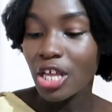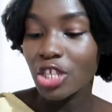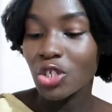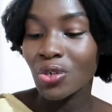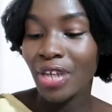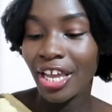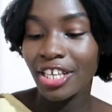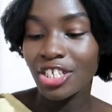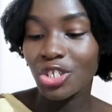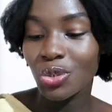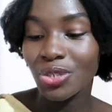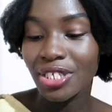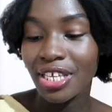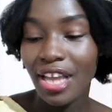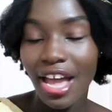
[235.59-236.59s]
So nice to
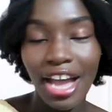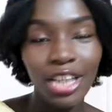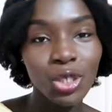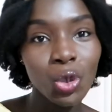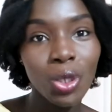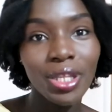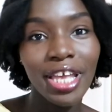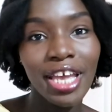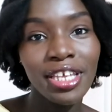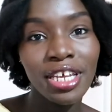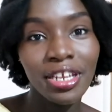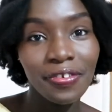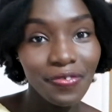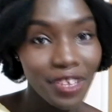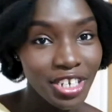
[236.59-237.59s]
see actual
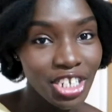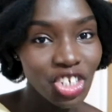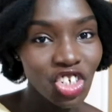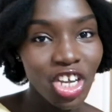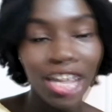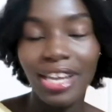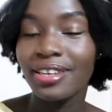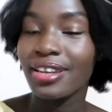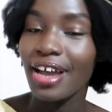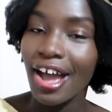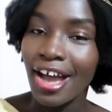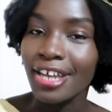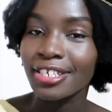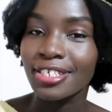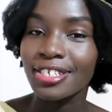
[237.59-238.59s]
Kenyan furniture and
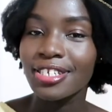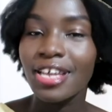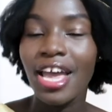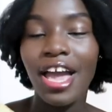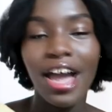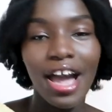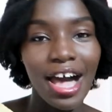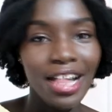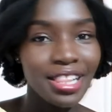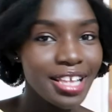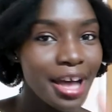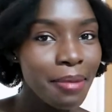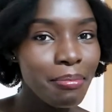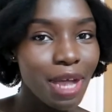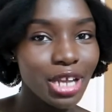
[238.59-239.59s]
art. I'll
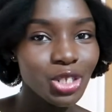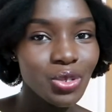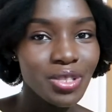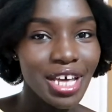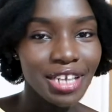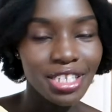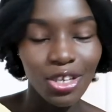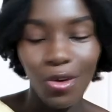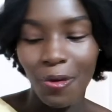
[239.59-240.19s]
come back to that